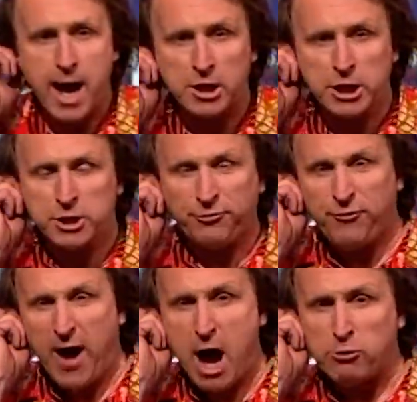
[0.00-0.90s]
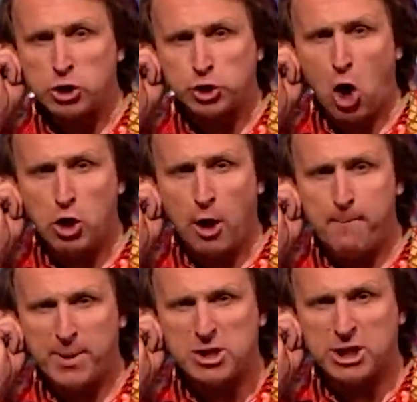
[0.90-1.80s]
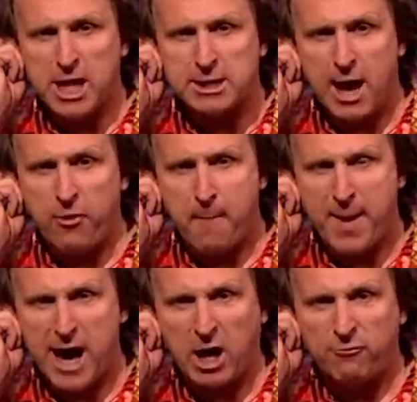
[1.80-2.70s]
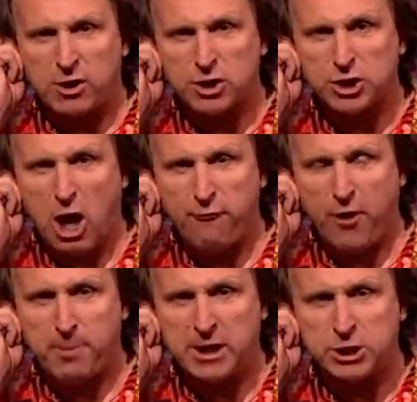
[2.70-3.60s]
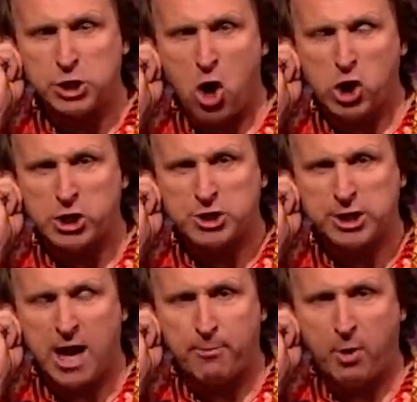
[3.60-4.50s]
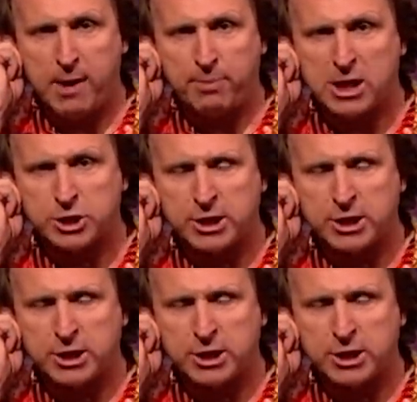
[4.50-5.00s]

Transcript: And he's found a chocolate biscuit down the back of the sofa, but he's not going to celebrate because